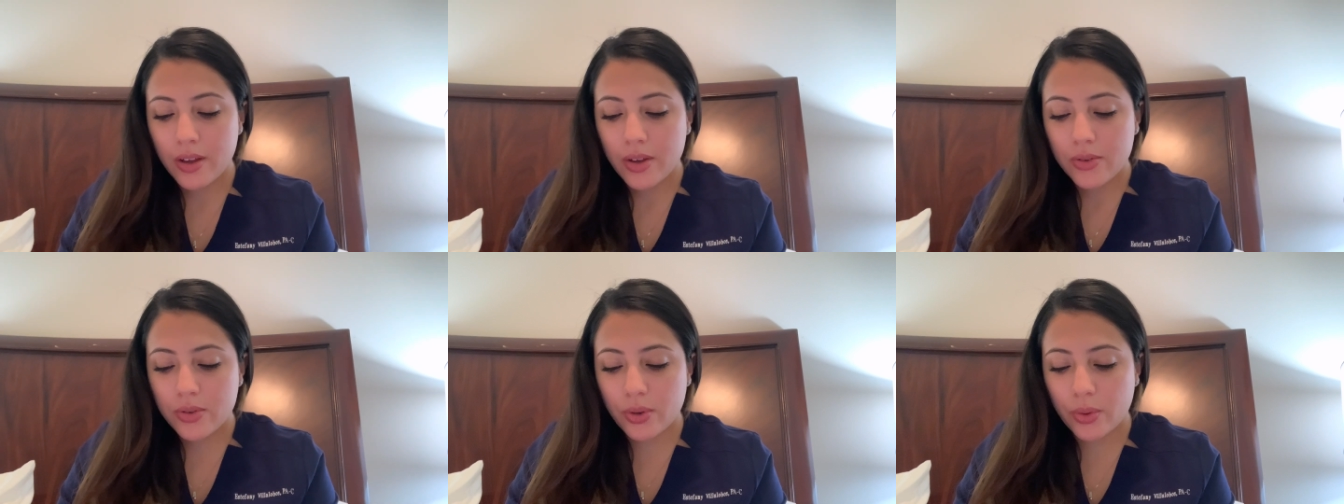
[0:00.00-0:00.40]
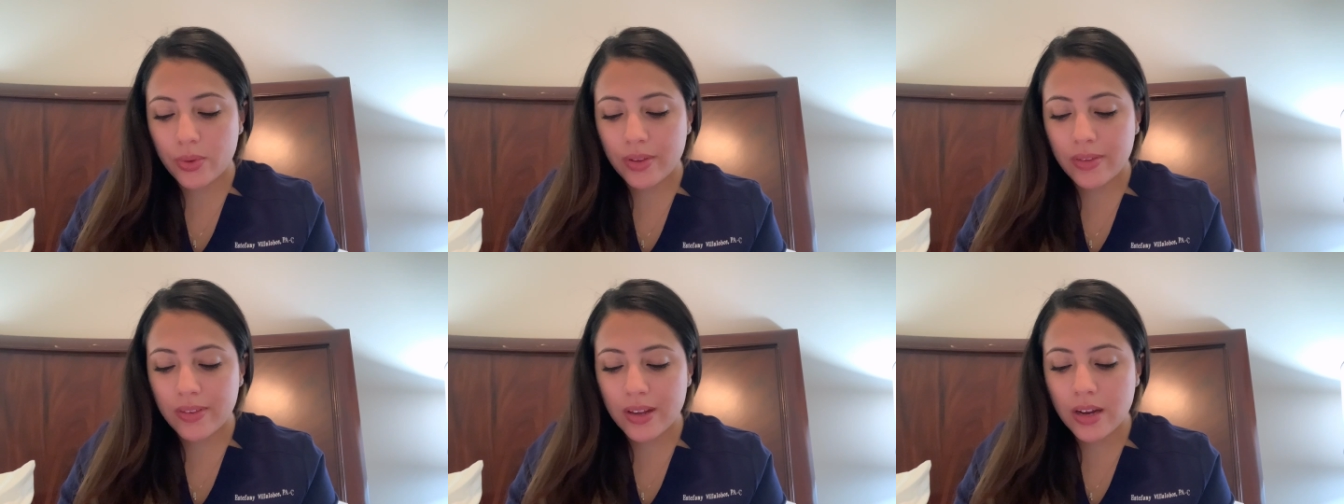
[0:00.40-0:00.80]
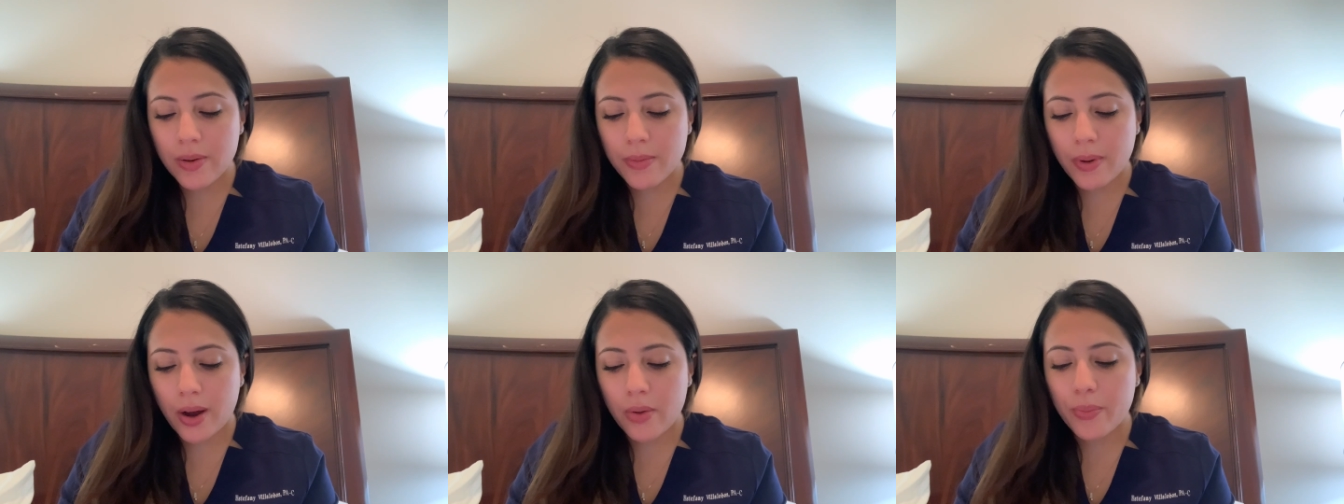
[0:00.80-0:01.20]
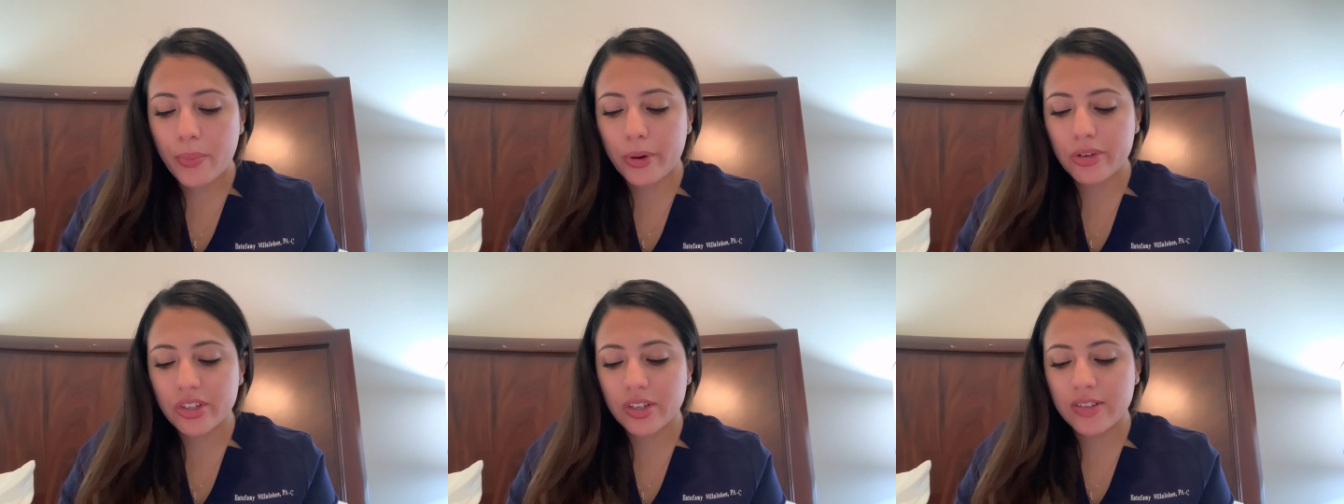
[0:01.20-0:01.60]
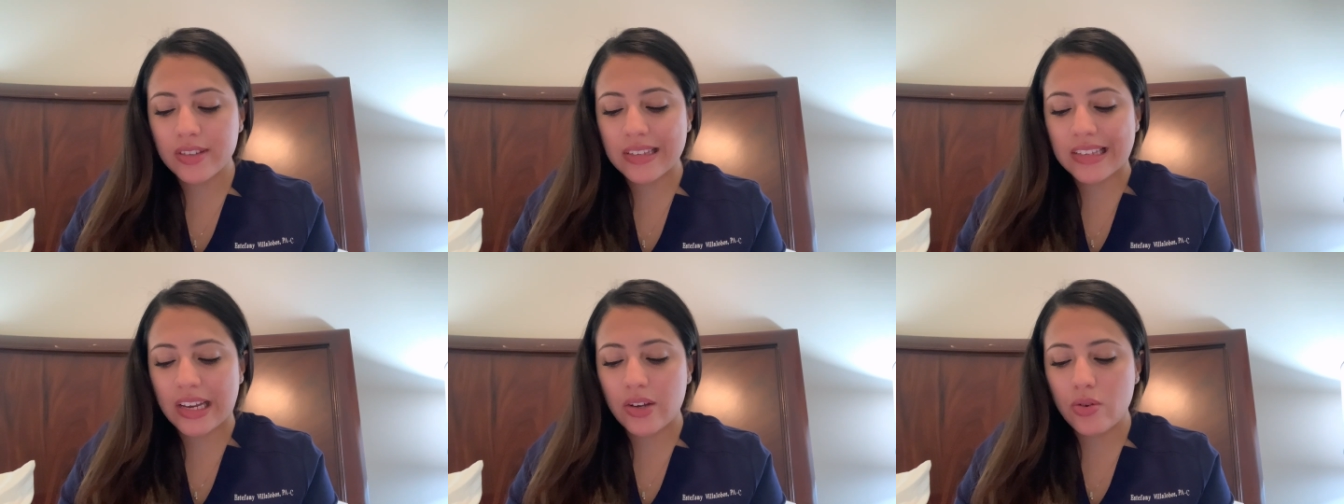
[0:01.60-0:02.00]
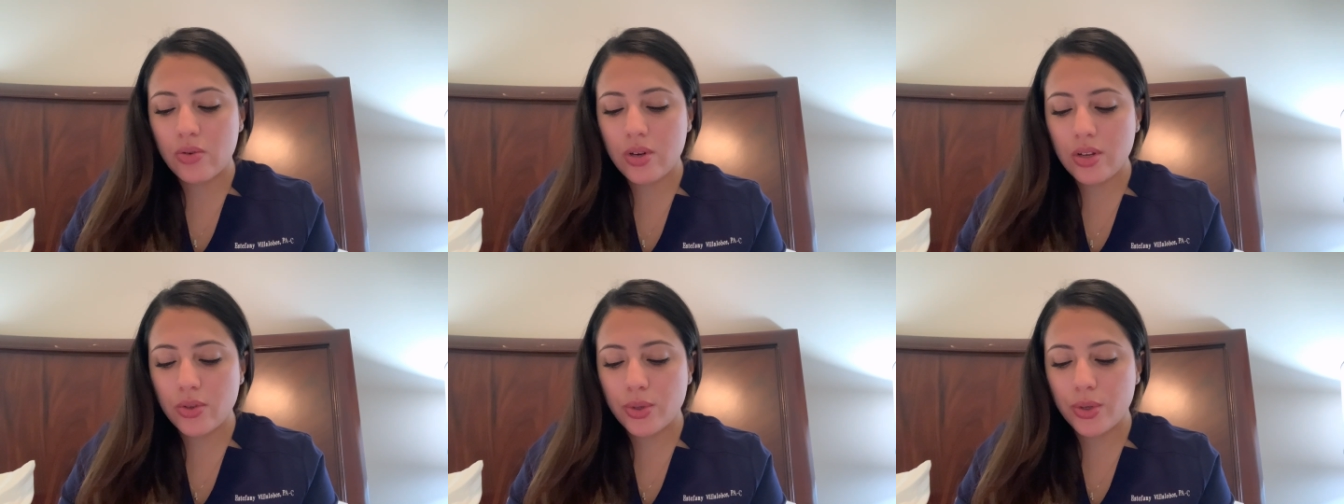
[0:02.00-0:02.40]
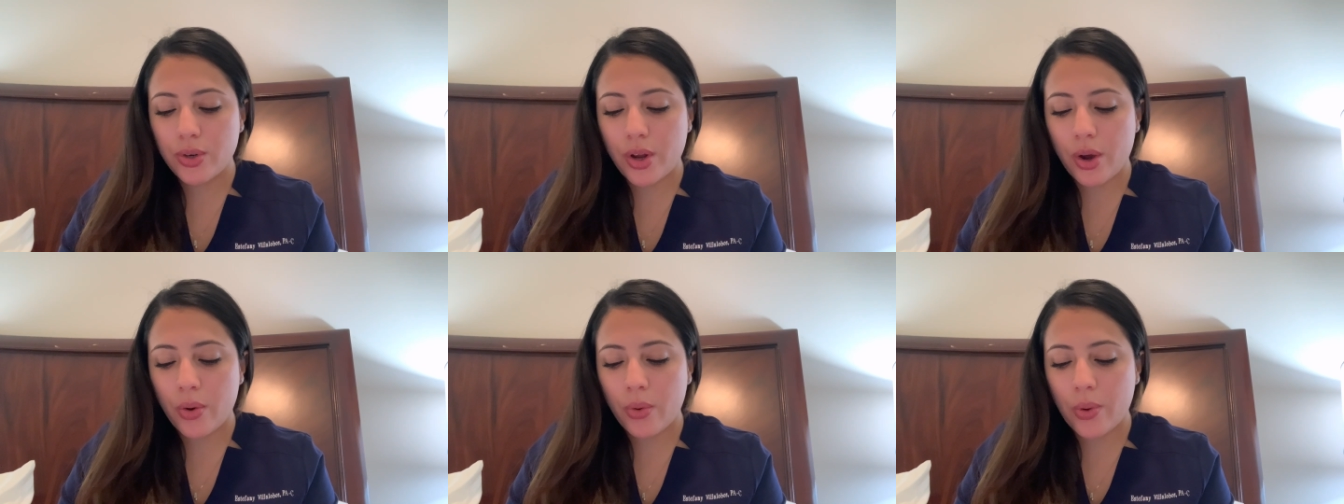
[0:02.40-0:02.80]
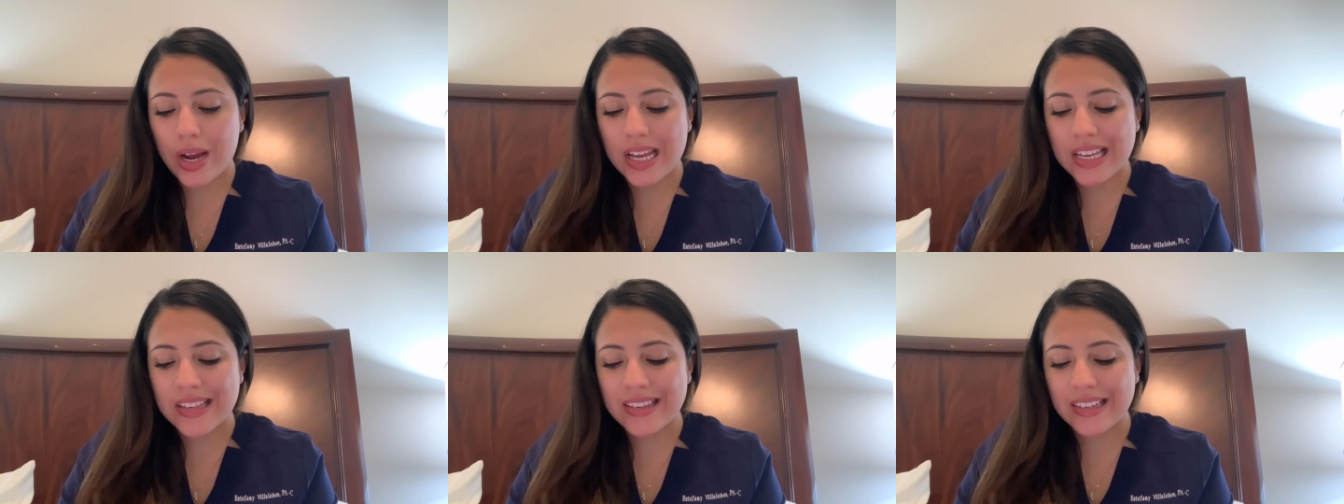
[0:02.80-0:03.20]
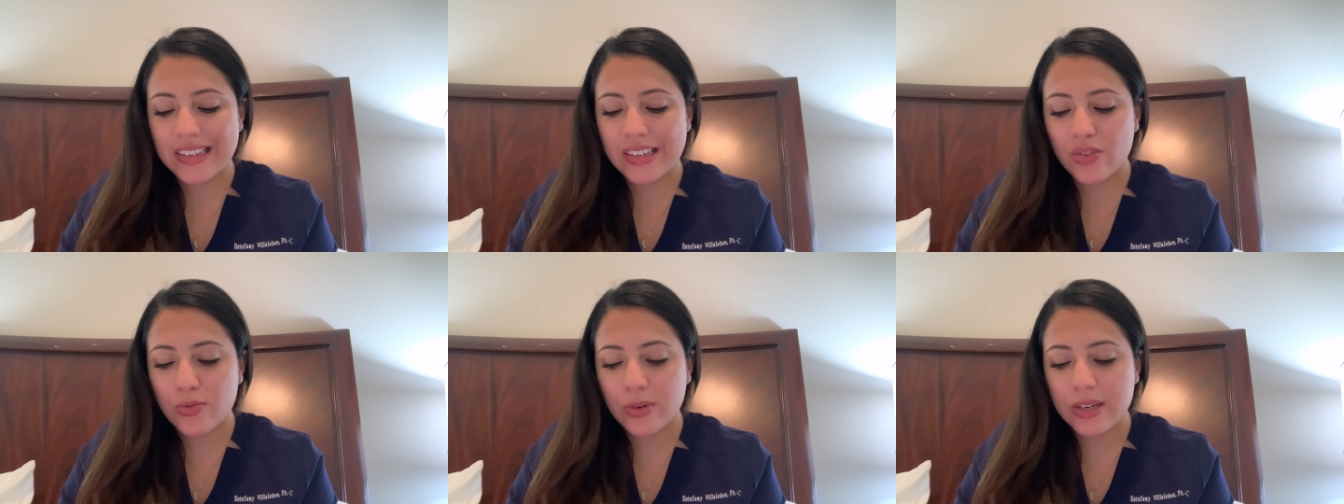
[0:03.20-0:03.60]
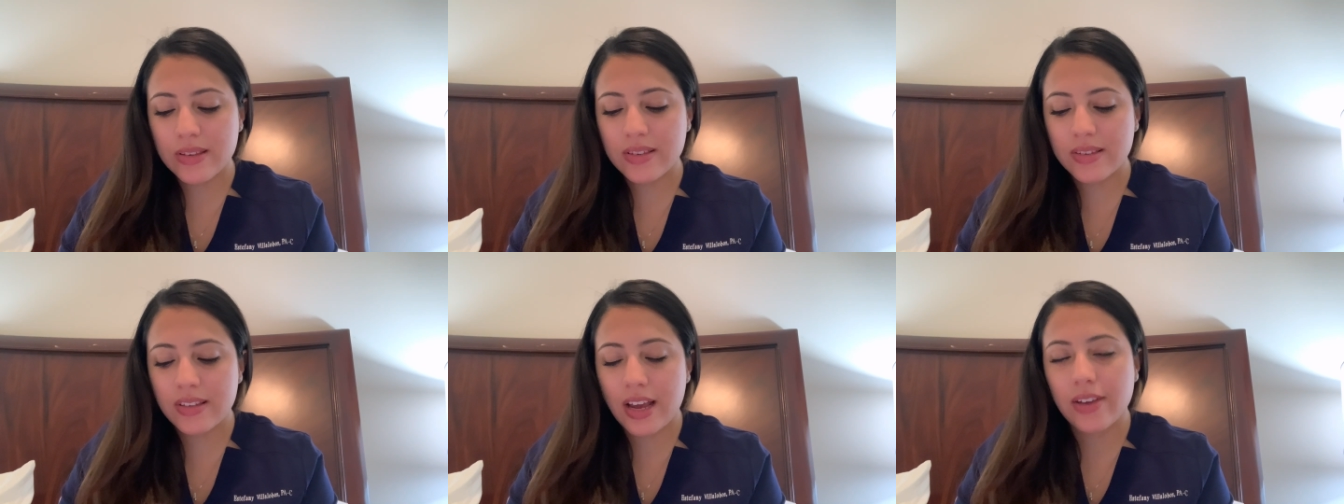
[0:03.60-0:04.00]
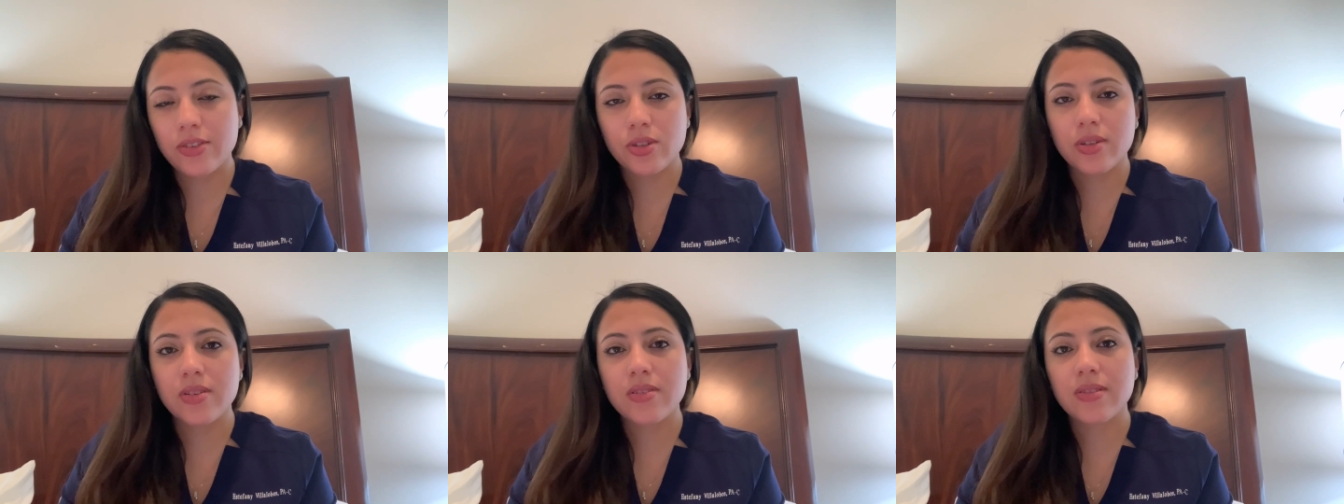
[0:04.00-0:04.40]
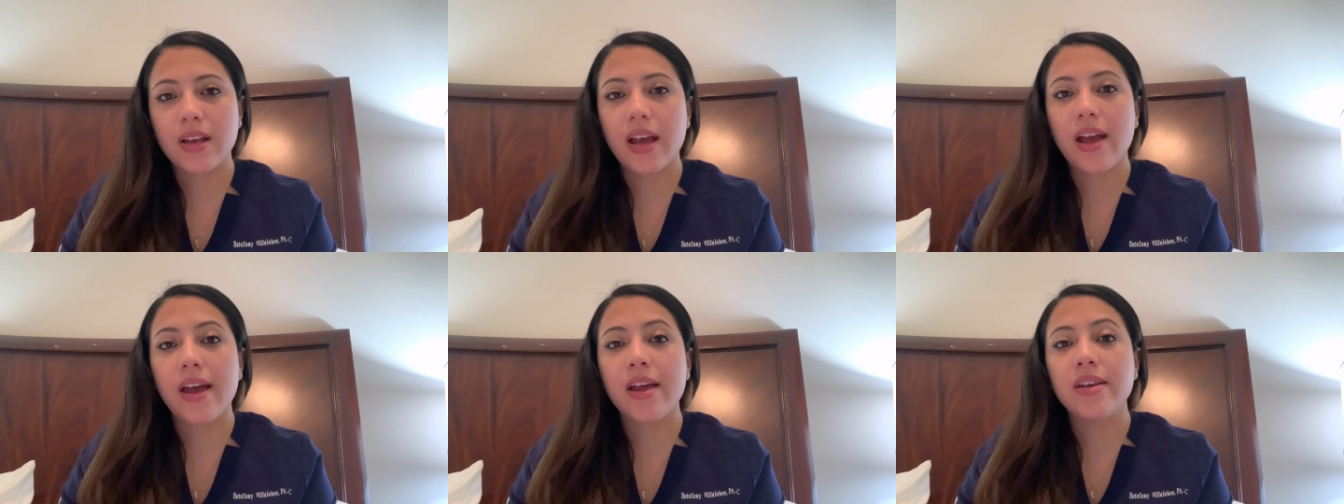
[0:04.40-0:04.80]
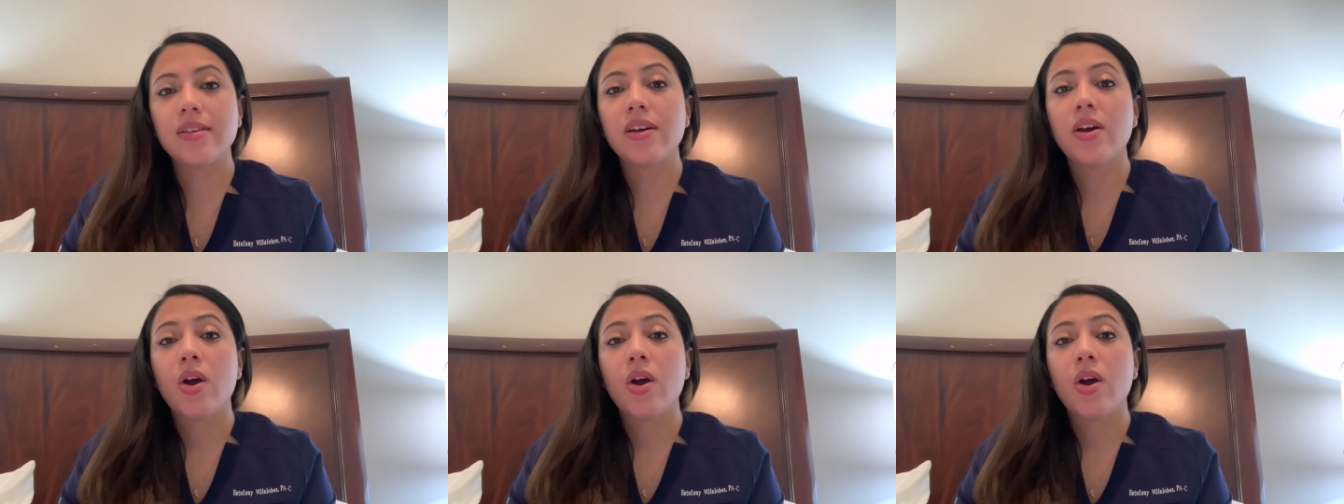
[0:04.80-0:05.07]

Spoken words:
So the thing about pertussis that you need to know is the different stages and